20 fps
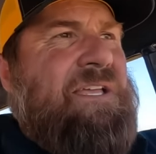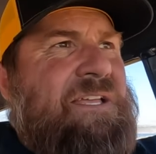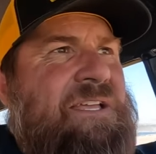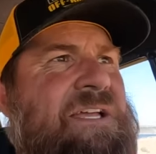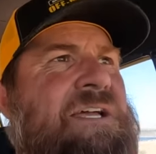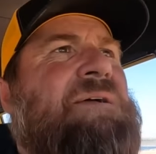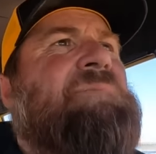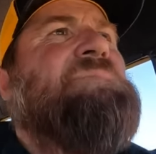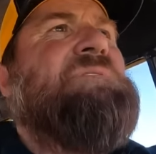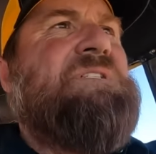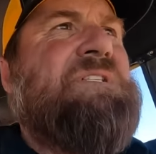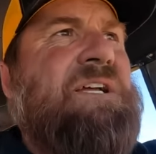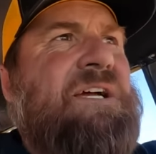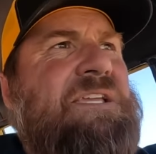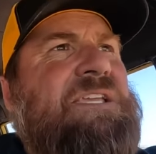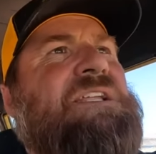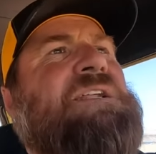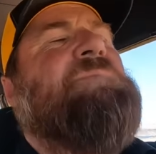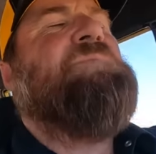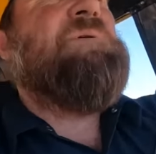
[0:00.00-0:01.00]
Um,
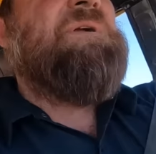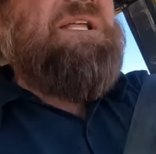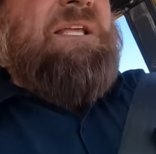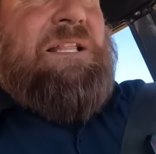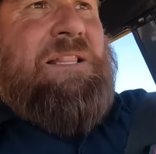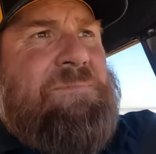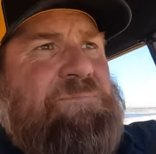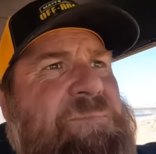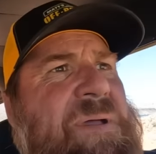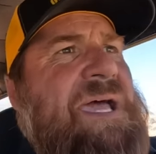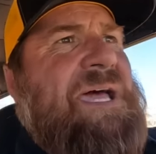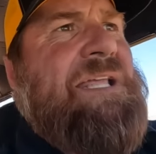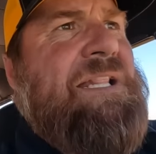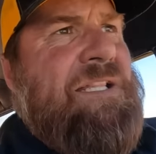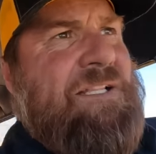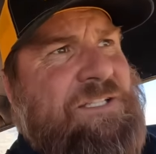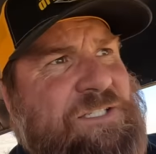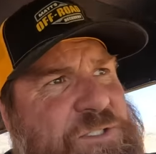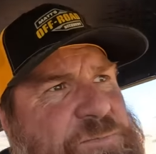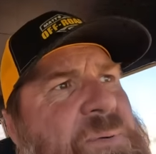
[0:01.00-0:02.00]
stuck in a pretty bad
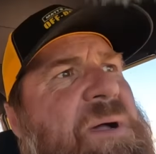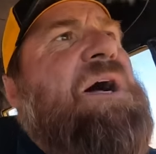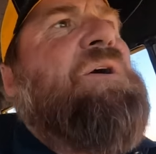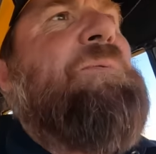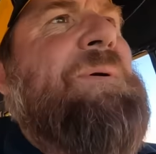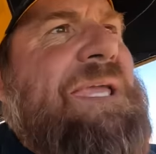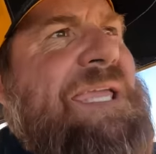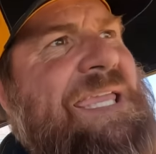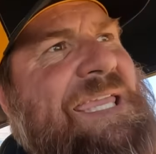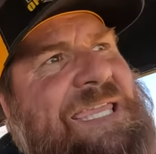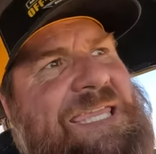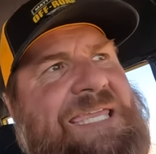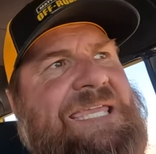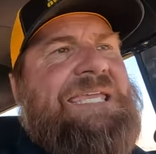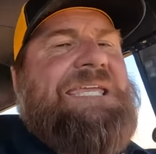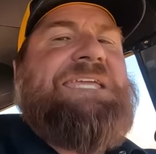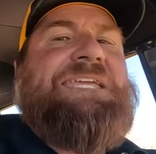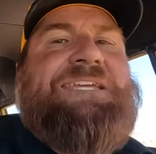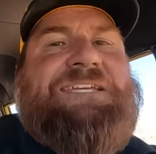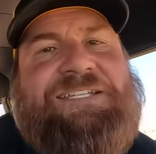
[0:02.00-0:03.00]
little spot.
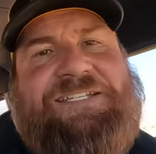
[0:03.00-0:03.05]
Whee!